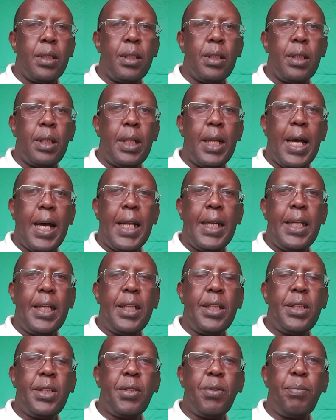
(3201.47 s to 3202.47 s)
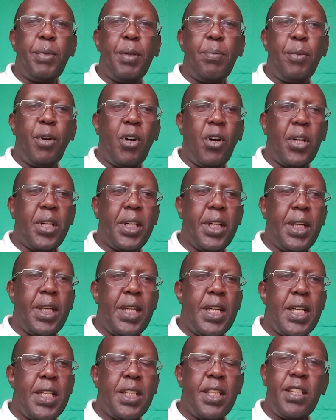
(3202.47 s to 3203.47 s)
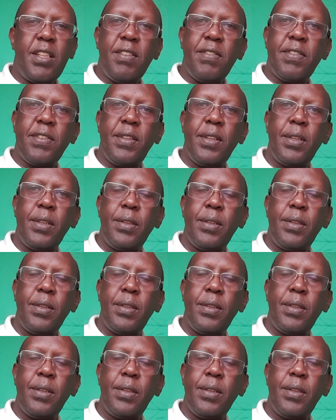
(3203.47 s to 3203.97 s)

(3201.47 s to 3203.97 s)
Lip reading: learning to be more creative,